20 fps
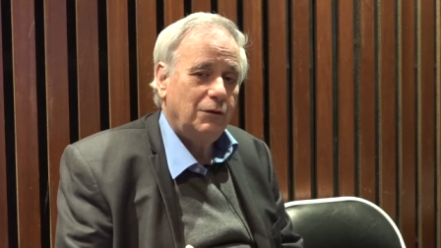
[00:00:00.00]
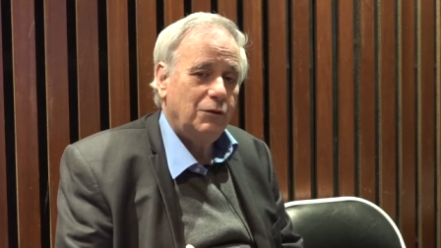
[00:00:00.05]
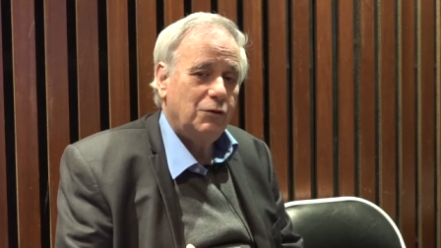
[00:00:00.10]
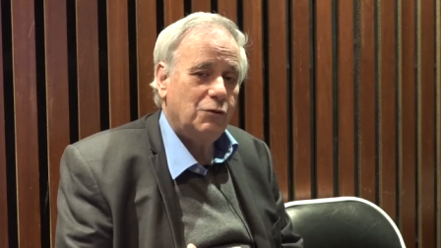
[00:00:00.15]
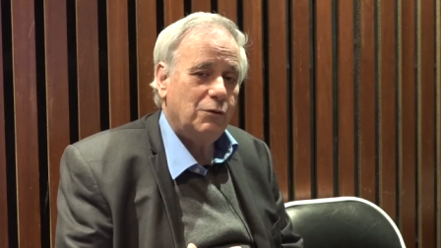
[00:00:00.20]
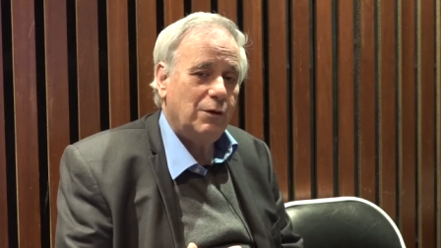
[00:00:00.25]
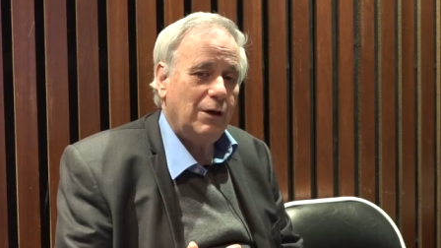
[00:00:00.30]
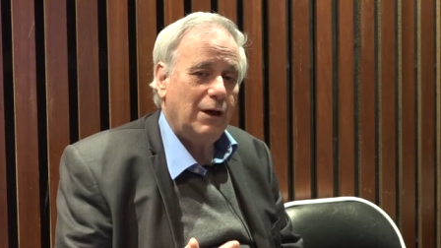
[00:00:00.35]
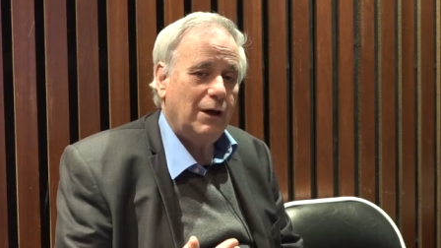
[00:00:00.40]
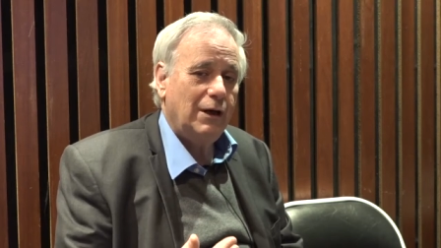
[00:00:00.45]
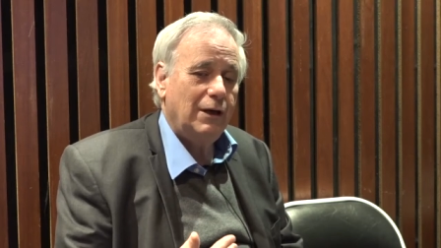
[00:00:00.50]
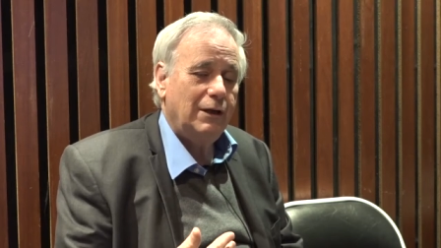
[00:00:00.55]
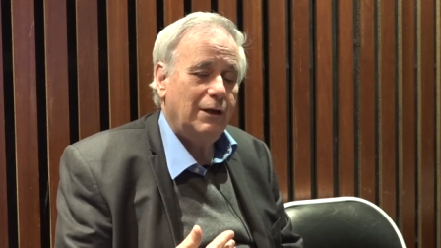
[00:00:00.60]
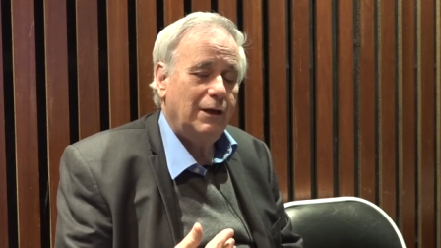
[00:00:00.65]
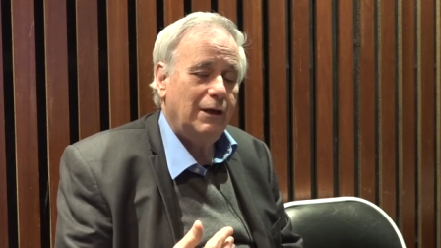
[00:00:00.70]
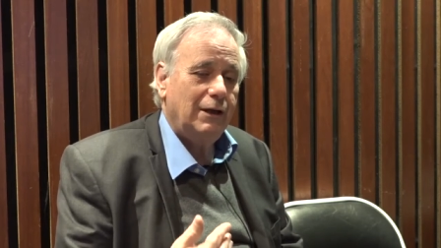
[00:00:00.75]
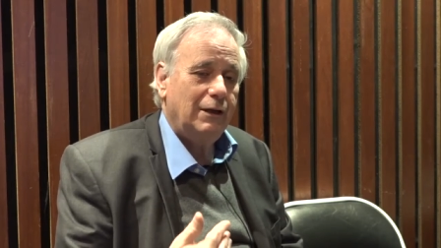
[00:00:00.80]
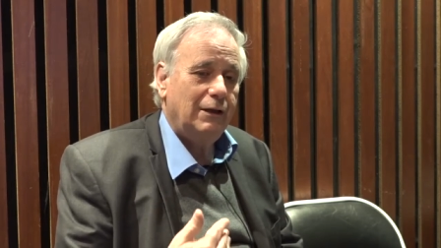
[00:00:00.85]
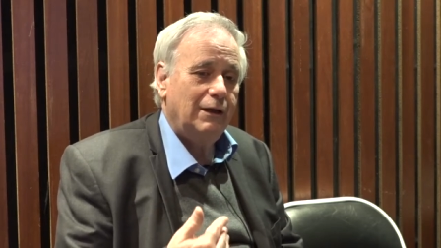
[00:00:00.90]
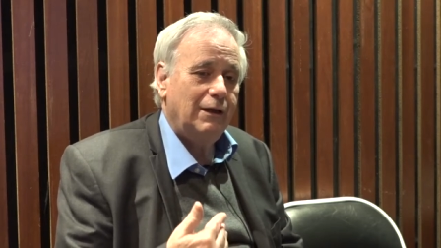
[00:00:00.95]
try
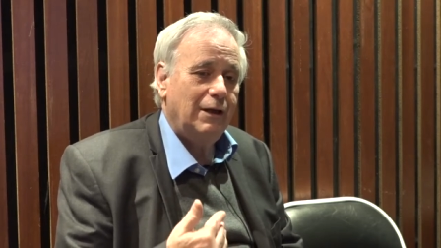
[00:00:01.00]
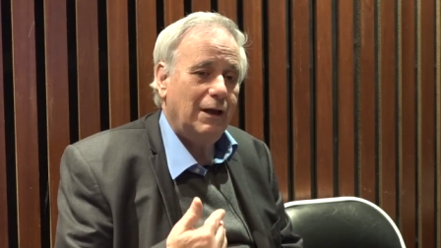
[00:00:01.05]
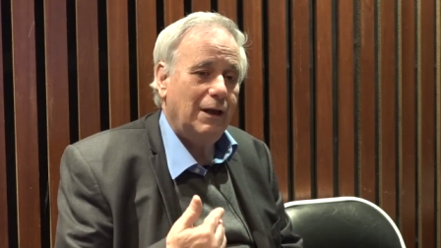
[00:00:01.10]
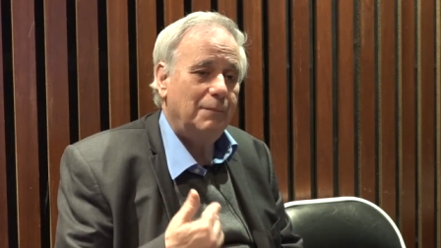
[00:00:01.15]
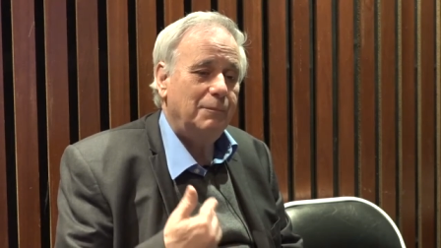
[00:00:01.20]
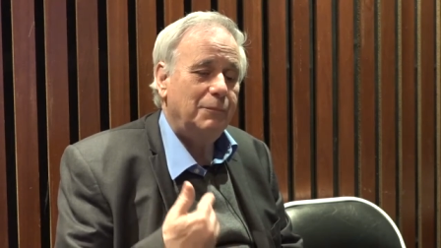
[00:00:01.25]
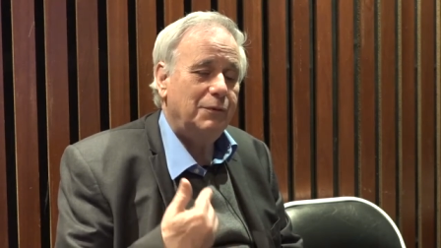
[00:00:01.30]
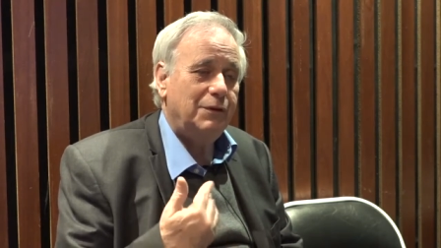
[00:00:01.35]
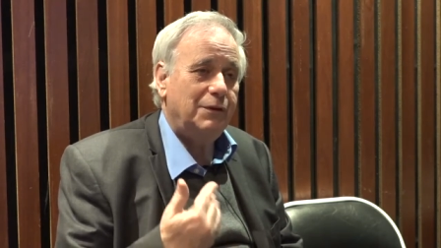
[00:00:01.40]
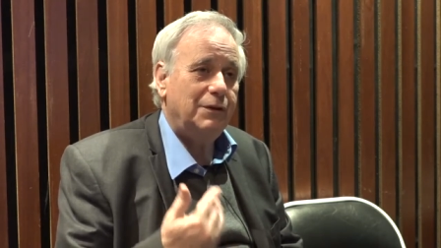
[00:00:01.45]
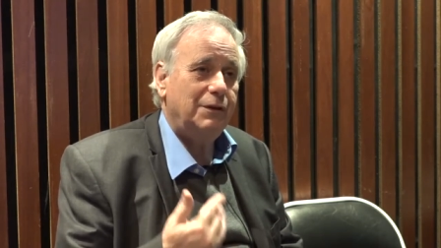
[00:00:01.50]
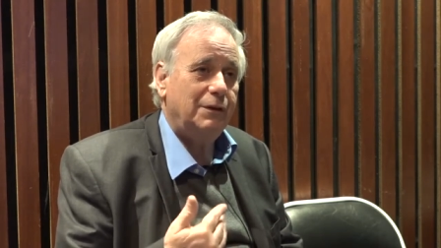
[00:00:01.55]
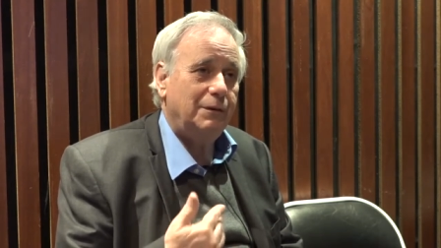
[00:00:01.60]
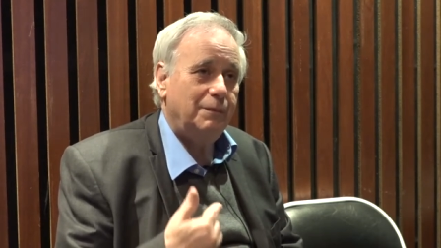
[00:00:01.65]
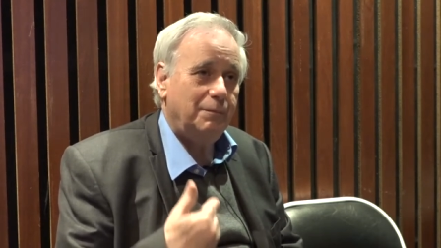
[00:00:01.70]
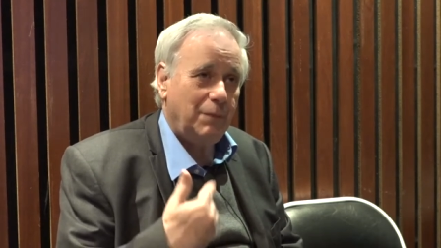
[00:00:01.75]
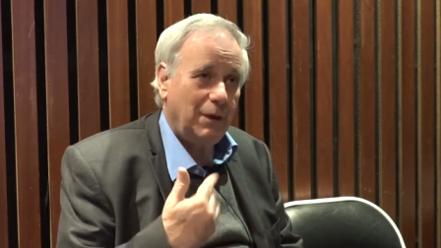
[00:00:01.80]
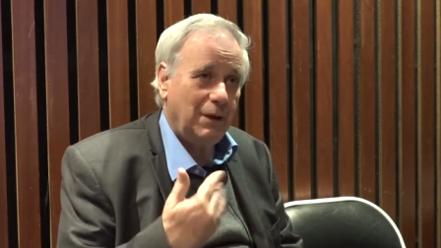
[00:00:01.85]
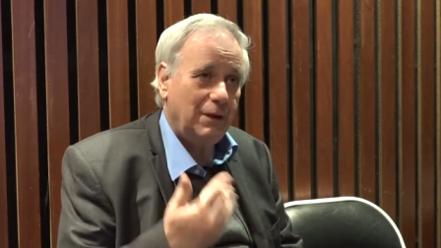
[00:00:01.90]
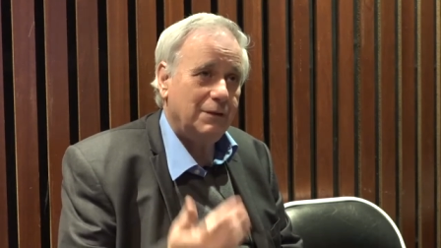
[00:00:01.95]
and empty
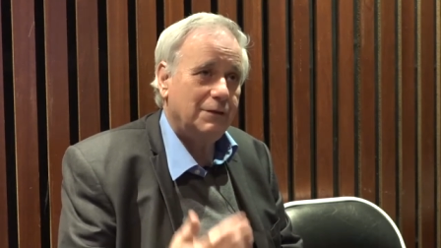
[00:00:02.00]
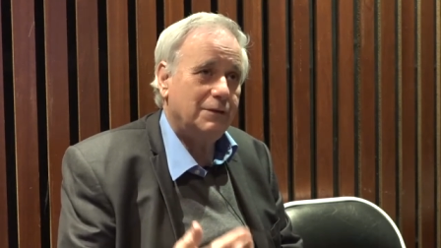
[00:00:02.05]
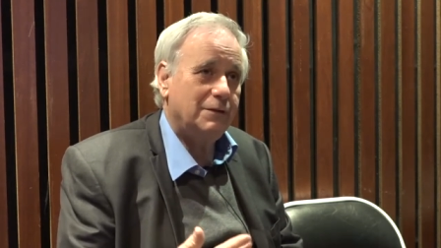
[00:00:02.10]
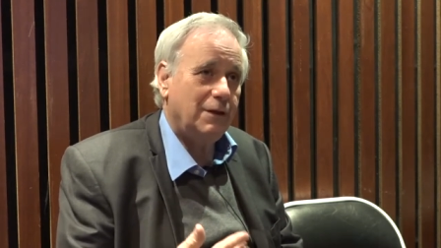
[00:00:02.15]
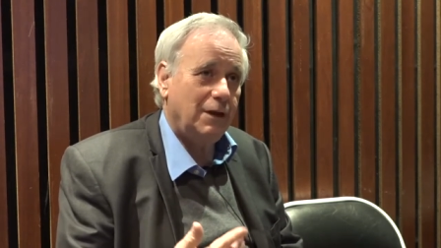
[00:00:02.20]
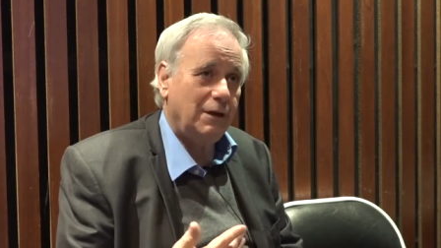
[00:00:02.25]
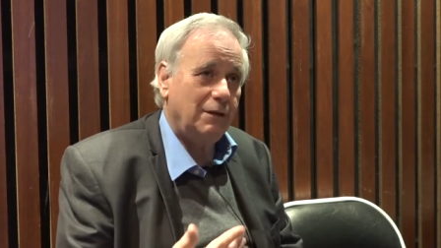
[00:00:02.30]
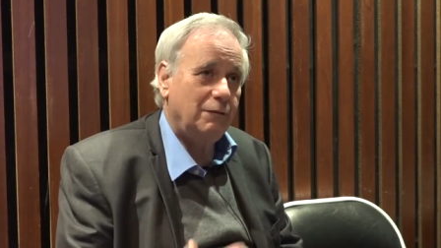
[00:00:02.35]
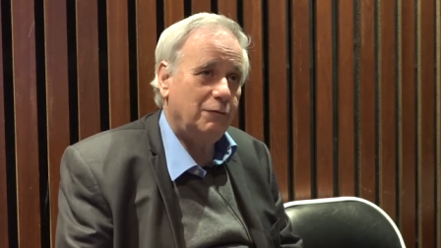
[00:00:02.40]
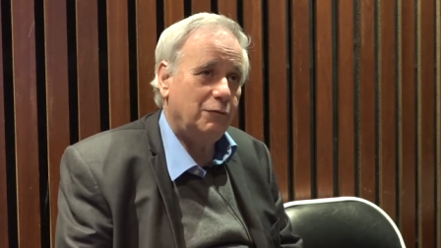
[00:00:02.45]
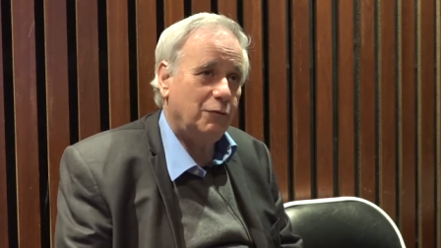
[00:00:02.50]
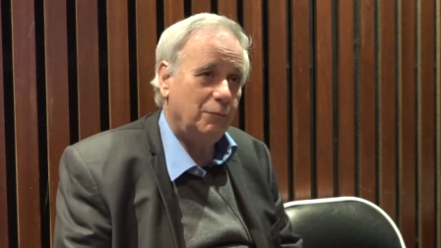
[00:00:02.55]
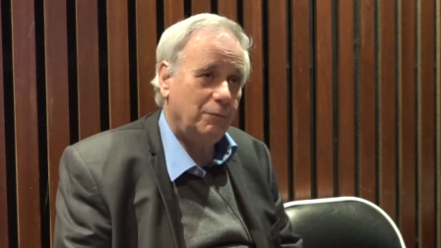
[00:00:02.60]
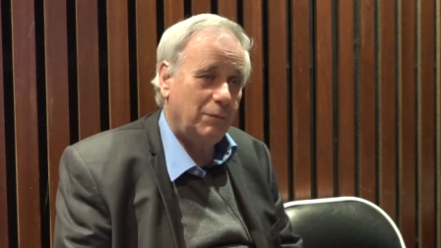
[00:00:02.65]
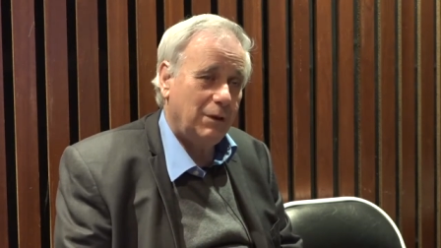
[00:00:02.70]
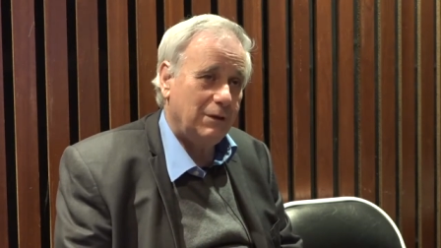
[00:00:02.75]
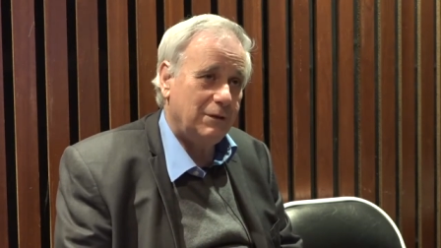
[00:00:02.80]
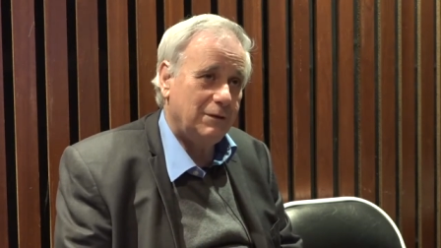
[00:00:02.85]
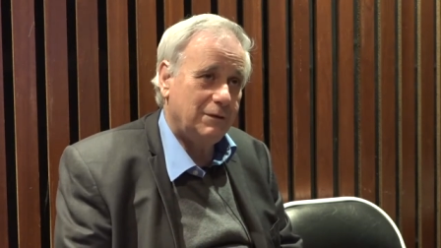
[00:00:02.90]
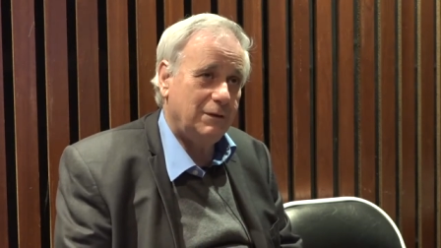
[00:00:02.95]
Palestine from
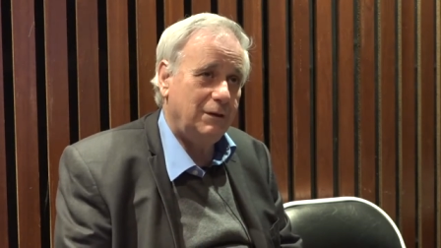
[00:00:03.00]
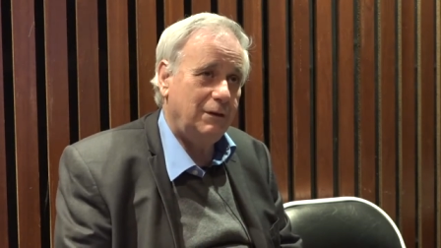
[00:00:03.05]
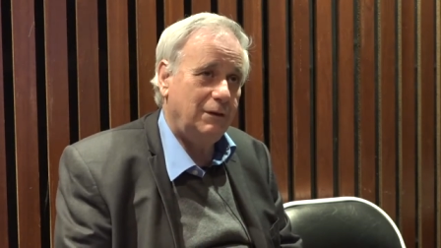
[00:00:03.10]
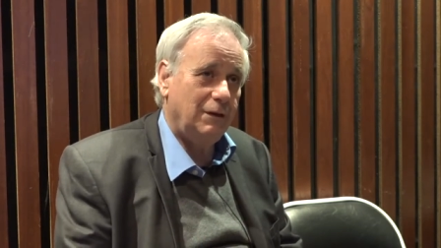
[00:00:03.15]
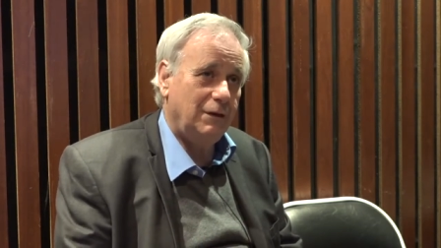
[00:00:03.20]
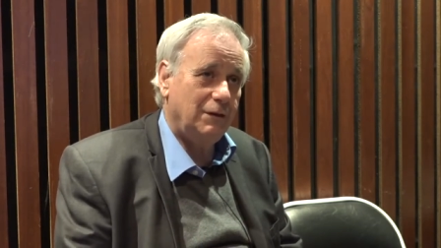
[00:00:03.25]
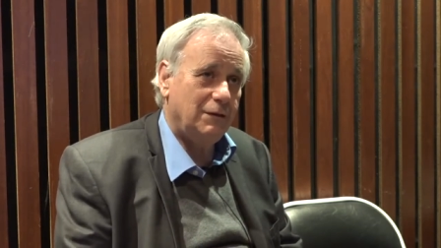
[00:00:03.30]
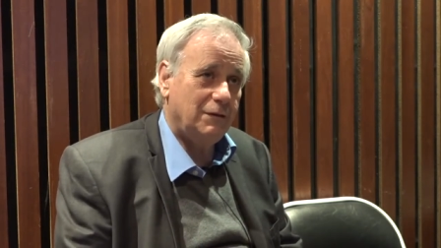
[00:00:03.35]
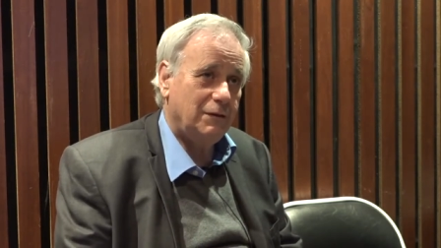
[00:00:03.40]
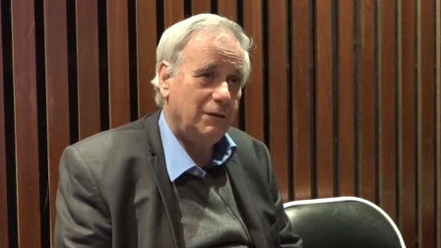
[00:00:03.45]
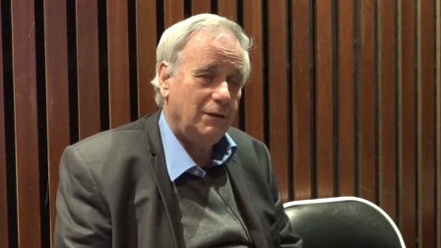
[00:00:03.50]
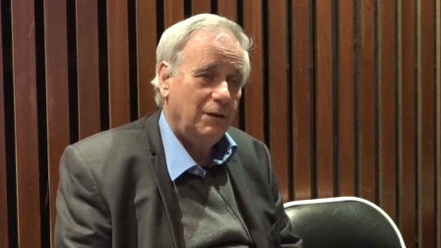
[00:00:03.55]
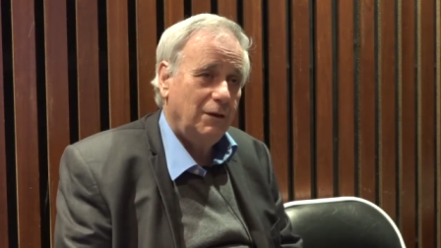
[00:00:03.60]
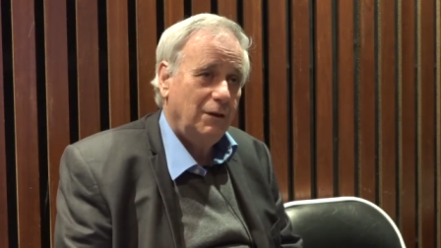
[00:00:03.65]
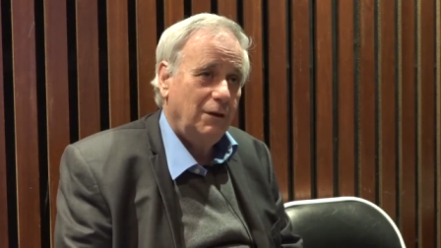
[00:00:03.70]
Palestinians.